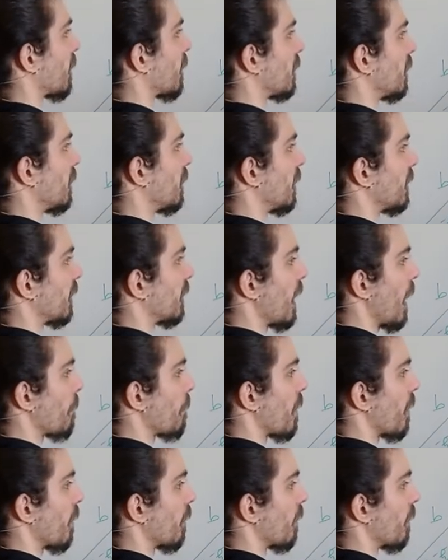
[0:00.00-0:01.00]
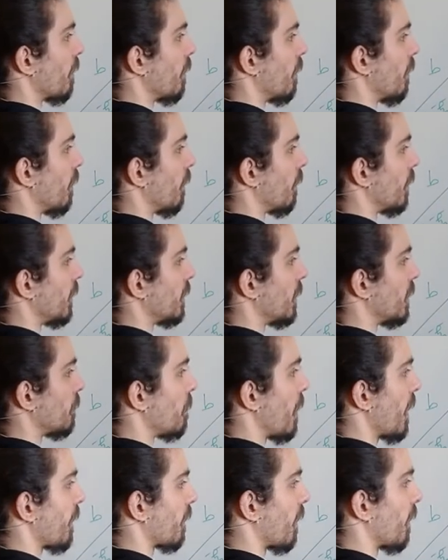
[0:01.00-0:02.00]
This is gamma. This is
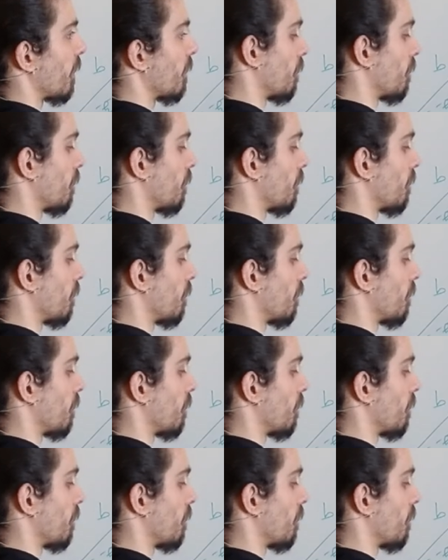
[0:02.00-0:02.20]
beta.